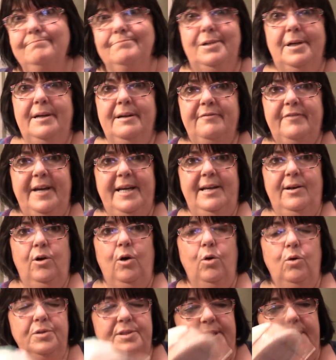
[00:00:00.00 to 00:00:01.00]
if I can
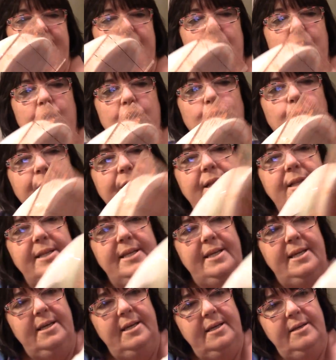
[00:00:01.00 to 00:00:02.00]
hold it,
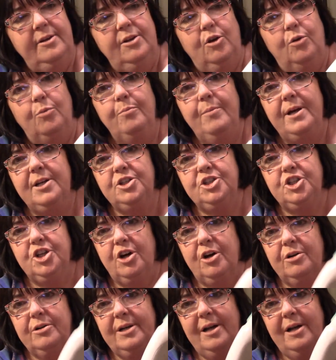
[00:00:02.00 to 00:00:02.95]
quickly, you know, measure.